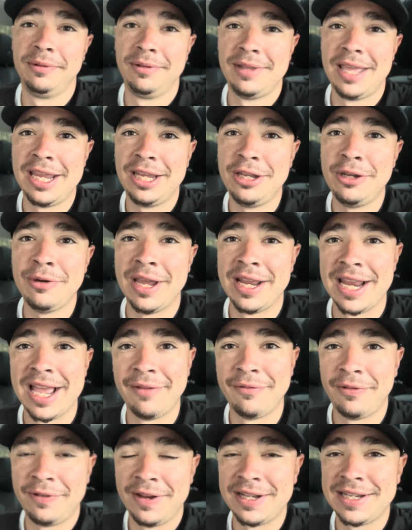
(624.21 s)
Thank you and
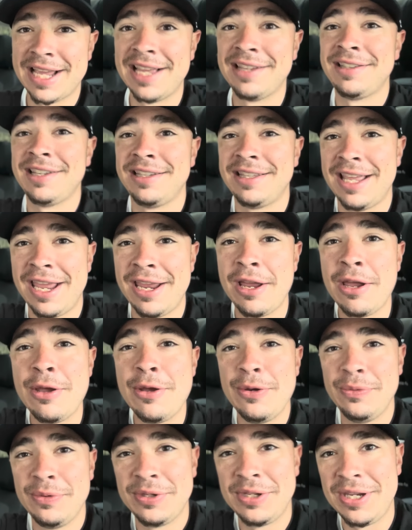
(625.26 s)
have a fantastic day.
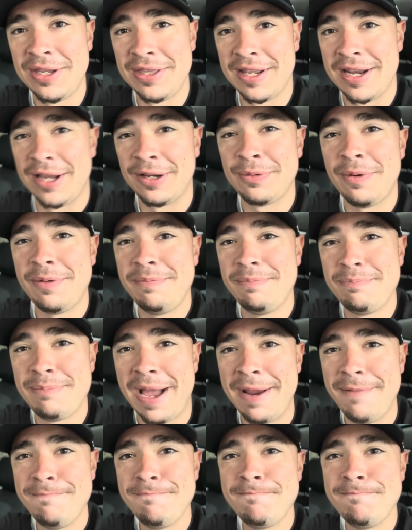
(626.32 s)
We'll see you in the next one. Bye.